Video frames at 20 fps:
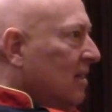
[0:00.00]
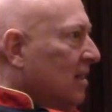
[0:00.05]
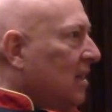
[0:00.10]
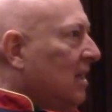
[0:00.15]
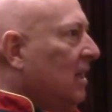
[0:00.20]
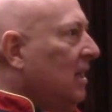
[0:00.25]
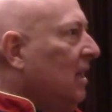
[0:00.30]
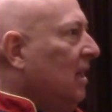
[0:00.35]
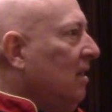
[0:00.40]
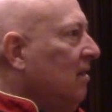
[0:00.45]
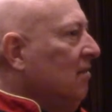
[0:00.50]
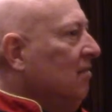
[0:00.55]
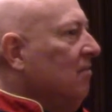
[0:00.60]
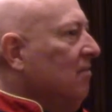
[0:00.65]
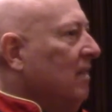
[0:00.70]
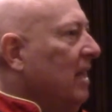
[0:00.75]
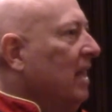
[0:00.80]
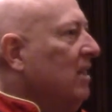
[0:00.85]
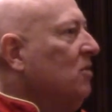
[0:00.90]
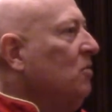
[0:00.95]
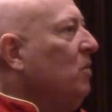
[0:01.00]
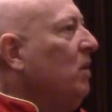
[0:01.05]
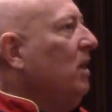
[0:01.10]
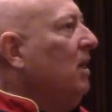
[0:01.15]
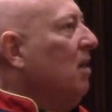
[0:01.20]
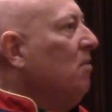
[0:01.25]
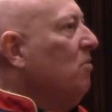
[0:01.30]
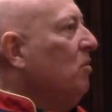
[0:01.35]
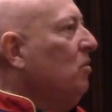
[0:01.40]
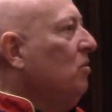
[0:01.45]
Hey, next week
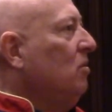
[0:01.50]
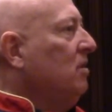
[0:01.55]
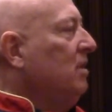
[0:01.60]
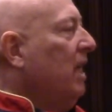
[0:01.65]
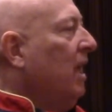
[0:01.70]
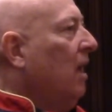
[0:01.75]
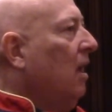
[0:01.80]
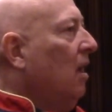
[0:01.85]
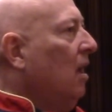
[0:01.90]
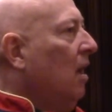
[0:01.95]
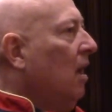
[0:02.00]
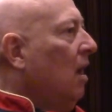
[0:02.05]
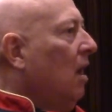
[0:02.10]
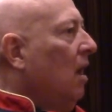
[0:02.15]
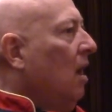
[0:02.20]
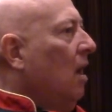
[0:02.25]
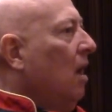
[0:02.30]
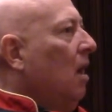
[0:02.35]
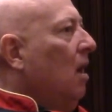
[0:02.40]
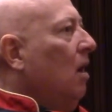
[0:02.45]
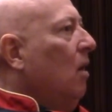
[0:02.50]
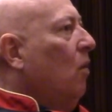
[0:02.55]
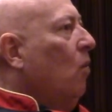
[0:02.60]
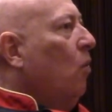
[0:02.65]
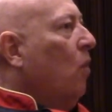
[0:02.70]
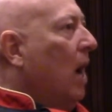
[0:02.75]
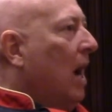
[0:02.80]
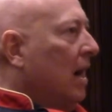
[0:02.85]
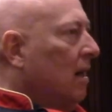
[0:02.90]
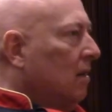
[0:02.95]
I'm going to say,
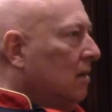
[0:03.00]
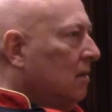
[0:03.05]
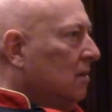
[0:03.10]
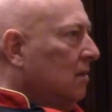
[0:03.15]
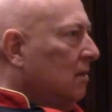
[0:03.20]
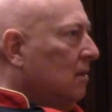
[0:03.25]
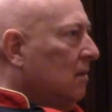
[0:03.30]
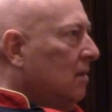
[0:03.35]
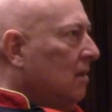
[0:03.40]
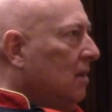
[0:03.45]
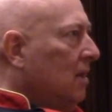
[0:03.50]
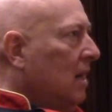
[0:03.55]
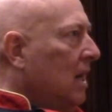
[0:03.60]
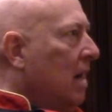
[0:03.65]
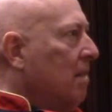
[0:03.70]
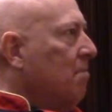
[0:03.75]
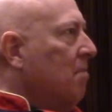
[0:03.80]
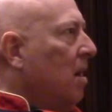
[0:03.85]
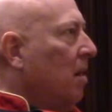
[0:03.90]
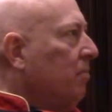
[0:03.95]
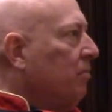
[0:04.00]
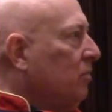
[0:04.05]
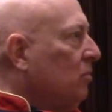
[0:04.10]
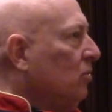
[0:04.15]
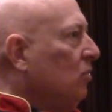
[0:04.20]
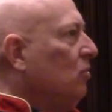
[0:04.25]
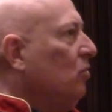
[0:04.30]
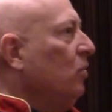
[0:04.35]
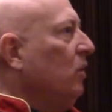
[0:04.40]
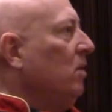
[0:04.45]
wow, I'm up to
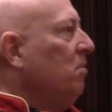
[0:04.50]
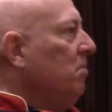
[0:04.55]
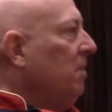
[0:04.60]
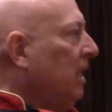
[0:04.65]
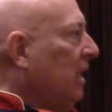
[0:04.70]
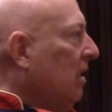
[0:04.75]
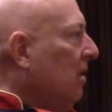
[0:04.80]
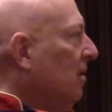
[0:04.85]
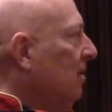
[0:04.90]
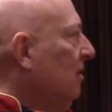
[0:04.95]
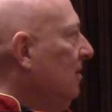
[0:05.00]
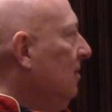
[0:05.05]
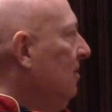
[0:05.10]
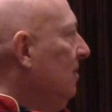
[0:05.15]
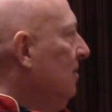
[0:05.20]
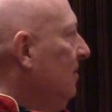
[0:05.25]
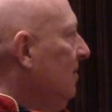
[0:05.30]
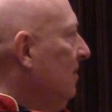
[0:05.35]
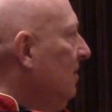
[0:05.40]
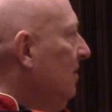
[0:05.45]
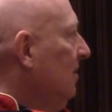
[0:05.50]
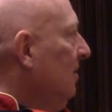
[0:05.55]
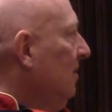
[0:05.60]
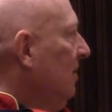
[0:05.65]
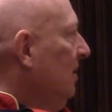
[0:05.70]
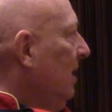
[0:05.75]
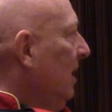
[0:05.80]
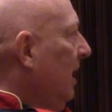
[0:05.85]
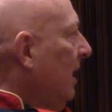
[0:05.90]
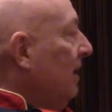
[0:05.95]
3 million.
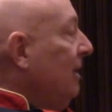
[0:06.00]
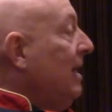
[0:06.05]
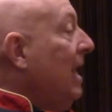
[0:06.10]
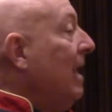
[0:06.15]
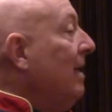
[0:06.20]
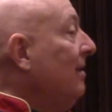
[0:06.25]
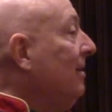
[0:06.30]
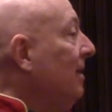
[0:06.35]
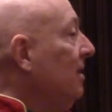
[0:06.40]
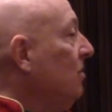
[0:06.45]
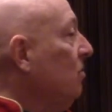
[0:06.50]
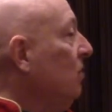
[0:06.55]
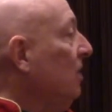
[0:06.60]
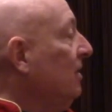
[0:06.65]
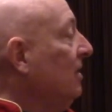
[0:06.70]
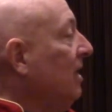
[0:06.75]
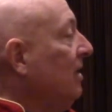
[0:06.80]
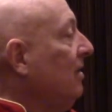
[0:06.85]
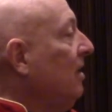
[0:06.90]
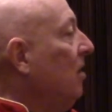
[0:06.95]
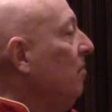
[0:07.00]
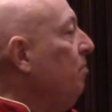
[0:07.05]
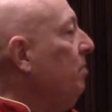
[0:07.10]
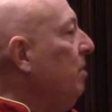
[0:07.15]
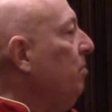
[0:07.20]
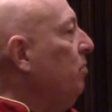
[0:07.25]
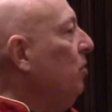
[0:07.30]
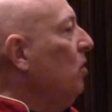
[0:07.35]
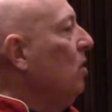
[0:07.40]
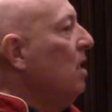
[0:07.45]
And that is what I tell
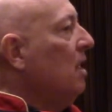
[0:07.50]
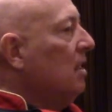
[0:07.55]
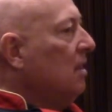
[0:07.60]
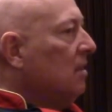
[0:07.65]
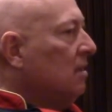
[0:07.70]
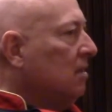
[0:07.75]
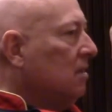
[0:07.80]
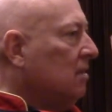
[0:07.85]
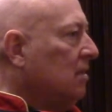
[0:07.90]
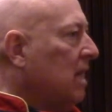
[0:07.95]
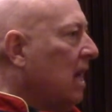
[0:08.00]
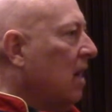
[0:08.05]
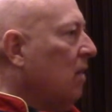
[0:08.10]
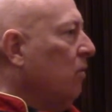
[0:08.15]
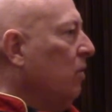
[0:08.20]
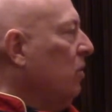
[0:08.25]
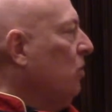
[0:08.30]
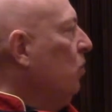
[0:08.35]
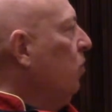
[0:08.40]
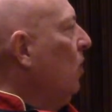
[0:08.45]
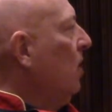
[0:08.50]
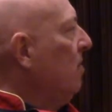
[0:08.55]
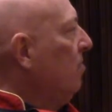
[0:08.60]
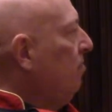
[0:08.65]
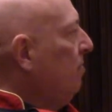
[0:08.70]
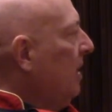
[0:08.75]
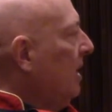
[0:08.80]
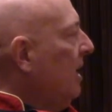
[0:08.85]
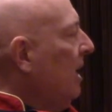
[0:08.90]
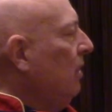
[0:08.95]
people. Start with 1
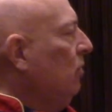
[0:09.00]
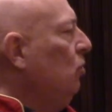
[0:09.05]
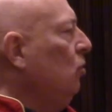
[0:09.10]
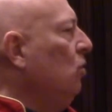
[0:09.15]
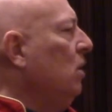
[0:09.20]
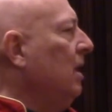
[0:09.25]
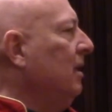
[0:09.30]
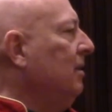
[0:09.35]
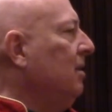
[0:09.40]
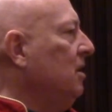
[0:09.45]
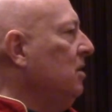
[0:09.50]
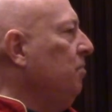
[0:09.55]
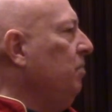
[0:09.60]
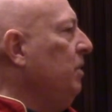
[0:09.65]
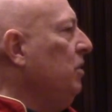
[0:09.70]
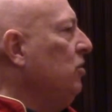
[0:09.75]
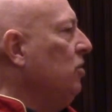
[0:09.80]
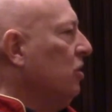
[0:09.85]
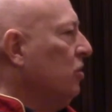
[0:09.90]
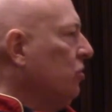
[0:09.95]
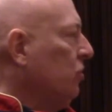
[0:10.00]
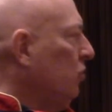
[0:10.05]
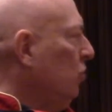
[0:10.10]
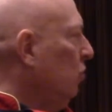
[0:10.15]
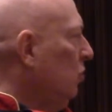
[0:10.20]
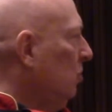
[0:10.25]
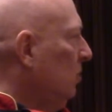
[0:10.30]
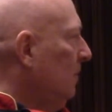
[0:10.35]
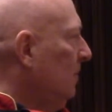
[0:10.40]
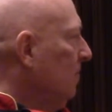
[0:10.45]
pass. I do a lot of speech at
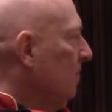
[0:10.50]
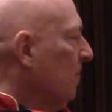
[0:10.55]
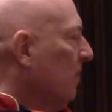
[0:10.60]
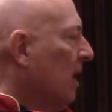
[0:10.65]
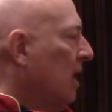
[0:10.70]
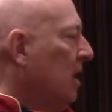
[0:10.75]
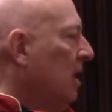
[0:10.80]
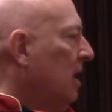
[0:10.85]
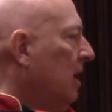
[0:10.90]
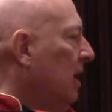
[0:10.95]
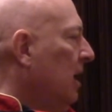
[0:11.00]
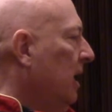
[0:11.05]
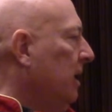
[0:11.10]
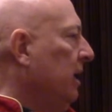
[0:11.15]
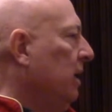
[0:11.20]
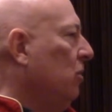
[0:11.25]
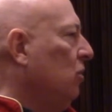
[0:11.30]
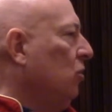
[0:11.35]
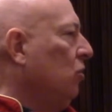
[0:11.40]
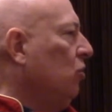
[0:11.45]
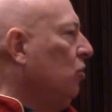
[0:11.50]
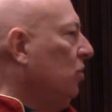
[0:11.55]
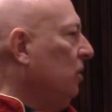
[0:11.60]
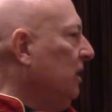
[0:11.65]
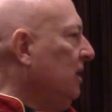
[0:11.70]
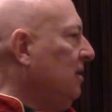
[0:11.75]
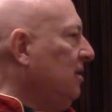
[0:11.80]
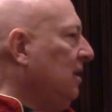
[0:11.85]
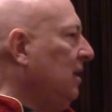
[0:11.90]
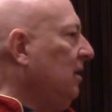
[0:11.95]
school. I did a
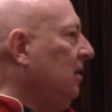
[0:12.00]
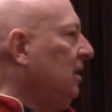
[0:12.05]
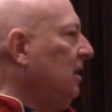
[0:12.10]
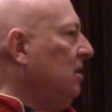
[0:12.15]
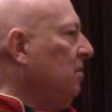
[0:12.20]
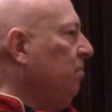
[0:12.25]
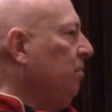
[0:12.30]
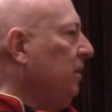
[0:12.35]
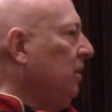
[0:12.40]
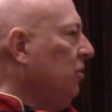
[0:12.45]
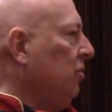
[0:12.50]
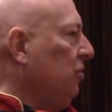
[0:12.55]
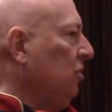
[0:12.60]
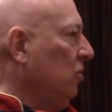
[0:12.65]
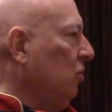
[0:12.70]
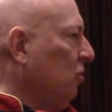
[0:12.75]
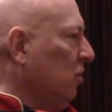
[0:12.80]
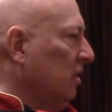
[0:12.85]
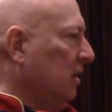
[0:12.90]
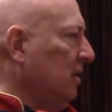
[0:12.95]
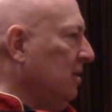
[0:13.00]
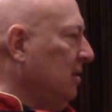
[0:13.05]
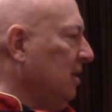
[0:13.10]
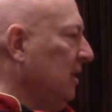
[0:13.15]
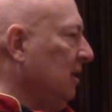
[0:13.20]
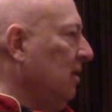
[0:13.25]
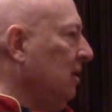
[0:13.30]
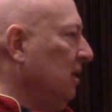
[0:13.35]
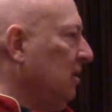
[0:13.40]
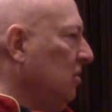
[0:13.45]
30-city speech,
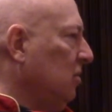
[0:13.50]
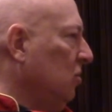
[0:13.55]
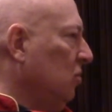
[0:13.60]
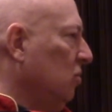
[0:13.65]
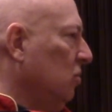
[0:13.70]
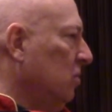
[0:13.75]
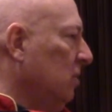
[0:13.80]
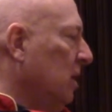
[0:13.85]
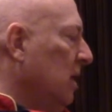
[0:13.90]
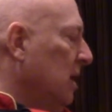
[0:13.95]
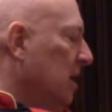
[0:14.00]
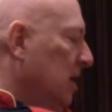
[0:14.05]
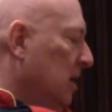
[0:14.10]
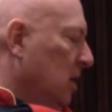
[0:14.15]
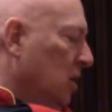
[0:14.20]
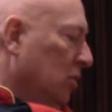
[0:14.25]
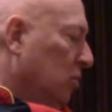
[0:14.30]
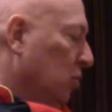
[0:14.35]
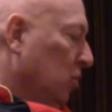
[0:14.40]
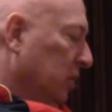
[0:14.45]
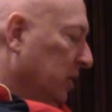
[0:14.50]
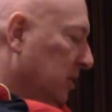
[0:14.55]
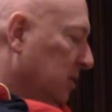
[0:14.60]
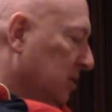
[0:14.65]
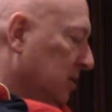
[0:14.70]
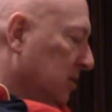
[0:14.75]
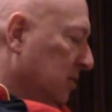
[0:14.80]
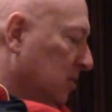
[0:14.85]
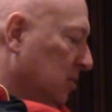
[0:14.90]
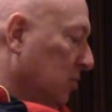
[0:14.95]
30-city school, 30
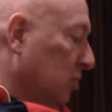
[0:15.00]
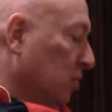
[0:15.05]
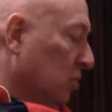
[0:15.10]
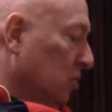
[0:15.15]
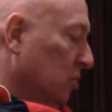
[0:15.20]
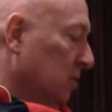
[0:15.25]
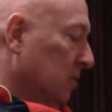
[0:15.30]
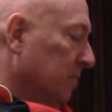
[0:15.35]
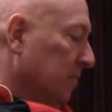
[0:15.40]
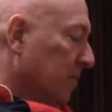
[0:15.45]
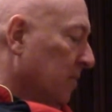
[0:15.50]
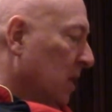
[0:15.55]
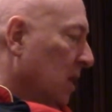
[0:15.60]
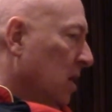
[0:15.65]
school.